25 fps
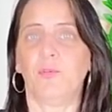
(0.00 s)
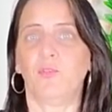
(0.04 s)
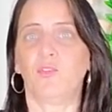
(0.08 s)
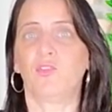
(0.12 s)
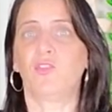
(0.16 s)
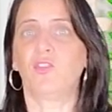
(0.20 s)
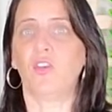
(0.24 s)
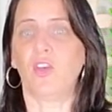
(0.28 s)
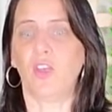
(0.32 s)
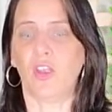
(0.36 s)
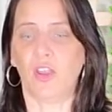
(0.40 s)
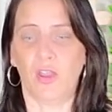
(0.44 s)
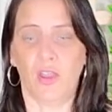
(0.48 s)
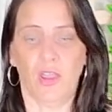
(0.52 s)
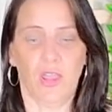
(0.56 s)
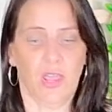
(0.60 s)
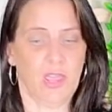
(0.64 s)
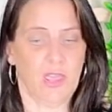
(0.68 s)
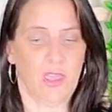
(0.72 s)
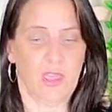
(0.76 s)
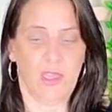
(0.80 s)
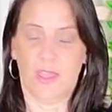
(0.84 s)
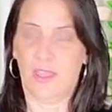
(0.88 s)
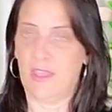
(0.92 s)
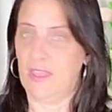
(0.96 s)
So
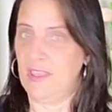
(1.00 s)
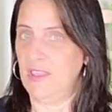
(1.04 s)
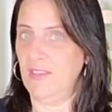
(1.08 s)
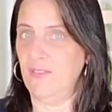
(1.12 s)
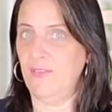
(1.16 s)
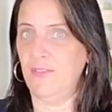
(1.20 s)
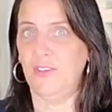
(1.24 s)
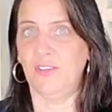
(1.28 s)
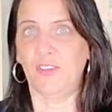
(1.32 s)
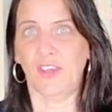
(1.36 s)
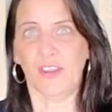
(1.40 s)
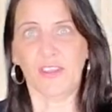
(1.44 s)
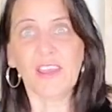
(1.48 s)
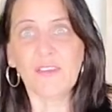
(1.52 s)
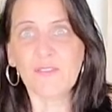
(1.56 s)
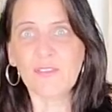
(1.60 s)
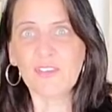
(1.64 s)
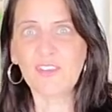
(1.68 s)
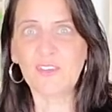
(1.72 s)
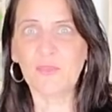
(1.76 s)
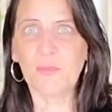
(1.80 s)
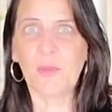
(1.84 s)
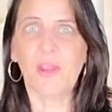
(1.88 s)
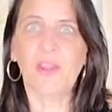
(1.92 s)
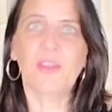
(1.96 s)
if you don't have a
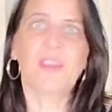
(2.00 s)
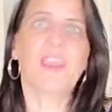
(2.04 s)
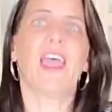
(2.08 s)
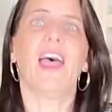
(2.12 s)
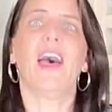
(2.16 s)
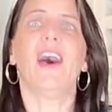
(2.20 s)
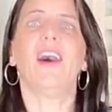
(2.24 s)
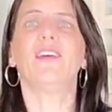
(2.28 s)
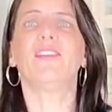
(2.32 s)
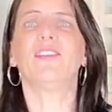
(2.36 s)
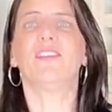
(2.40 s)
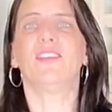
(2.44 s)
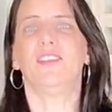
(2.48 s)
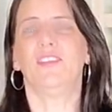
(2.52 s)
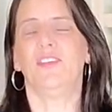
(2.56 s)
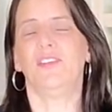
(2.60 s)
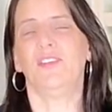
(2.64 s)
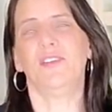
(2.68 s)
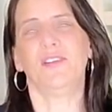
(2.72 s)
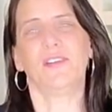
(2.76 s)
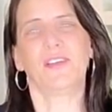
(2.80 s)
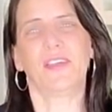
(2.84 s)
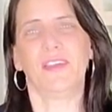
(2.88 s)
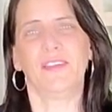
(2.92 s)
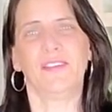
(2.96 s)
smokehouse and you're
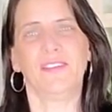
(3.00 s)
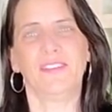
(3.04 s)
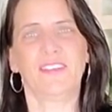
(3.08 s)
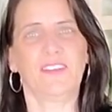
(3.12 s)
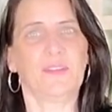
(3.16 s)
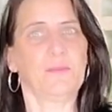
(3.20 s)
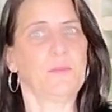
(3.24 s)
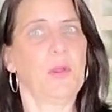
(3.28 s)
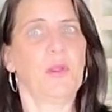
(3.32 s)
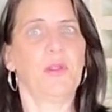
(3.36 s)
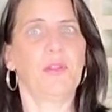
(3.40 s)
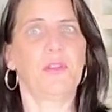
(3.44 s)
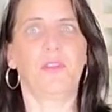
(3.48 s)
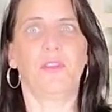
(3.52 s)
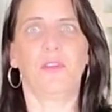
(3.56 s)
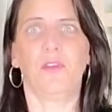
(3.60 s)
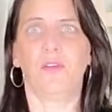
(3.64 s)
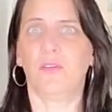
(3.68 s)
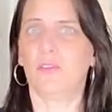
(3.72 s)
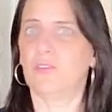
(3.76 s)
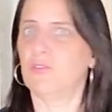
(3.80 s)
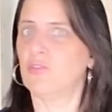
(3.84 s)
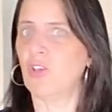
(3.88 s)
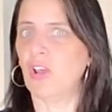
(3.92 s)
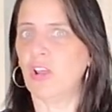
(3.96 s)
not going to smoke
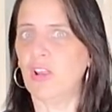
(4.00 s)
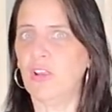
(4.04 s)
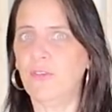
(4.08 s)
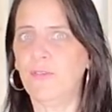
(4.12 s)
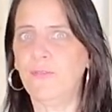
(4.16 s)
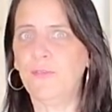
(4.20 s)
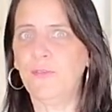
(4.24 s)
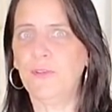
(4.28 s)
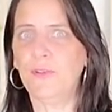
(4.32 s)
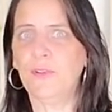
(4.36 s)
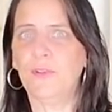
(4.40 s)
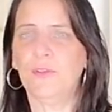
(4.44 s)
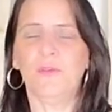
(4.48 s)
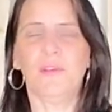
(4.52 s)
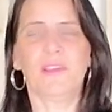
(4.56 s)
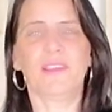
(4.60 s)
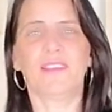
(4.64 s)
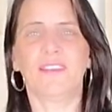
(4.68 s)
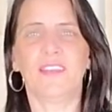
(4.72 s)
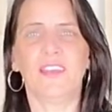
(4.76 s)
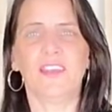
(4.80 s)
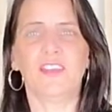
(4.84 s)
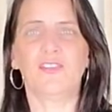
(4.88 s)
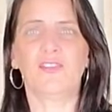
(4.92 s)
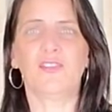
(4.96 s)
your tofu,
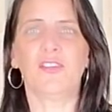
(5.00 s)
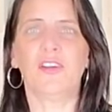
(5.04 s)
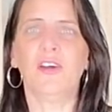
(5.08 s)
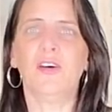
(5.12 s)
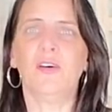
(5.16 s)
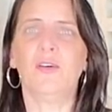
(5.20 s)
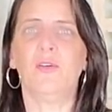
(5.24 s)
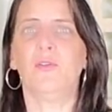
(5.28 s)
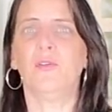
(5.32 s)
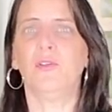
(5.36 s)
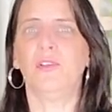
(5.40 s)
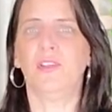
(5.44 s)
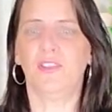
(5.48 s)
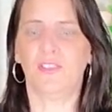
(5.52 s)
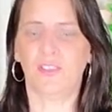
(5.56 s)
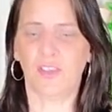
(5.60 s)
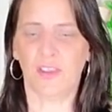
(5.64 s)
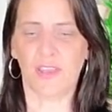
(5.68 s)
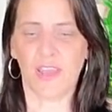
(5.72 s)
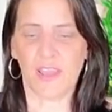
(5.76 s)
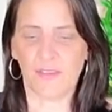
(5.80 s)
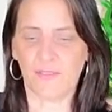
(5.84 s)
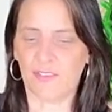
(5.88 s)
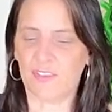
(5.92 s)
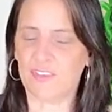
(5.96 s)
etc., or you don't
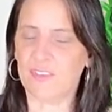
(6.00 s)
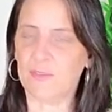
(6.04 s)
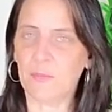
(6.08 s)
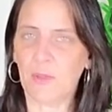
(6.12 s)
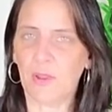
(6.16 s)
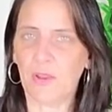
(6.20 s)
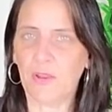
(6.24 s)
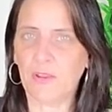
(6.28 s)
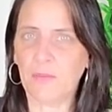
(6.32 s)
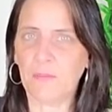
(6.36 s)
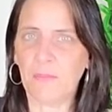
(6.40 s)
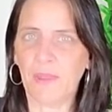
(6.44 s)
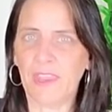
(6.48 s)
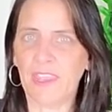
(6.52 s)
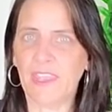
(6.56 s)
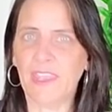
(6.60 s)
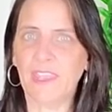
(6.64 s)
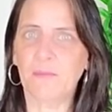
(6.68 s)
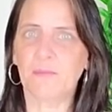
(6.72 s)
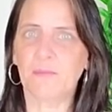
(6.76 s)
have a smoke making